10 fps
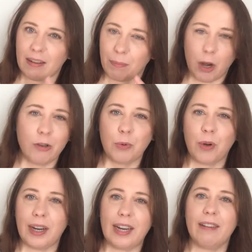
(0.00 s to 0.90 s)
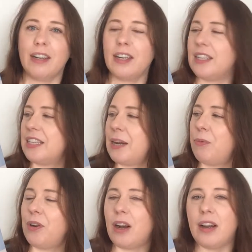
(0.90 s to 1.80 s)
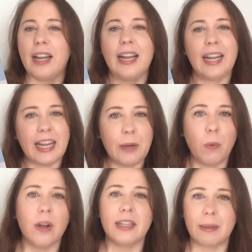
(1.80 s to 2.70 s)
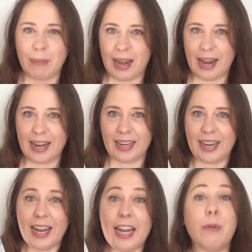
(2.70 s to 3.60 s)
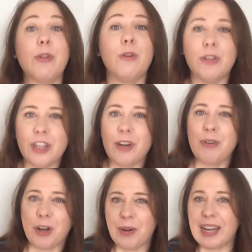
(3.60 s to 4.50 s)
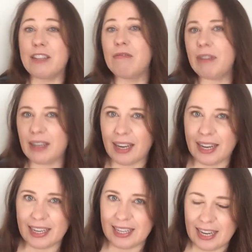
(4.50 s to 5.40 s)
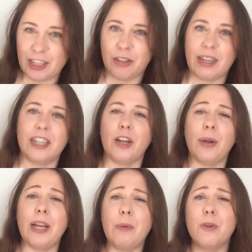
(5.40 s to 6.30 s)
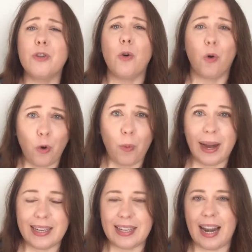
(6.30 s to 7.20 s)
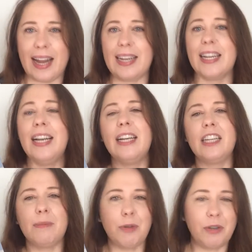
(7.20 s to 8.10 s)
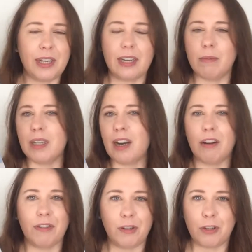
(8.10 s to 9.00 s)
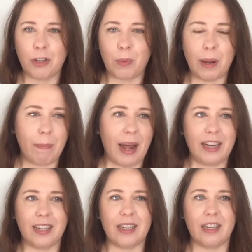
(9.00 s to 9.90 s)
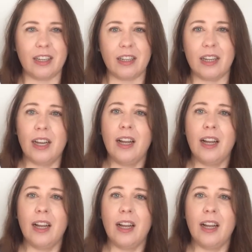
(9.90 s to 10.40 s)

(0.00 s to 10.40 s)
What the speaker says: post-war era, contemporary art, he was the man. He was also known as a real eccentric, so he was always late. His museum staff used to wear badges such as,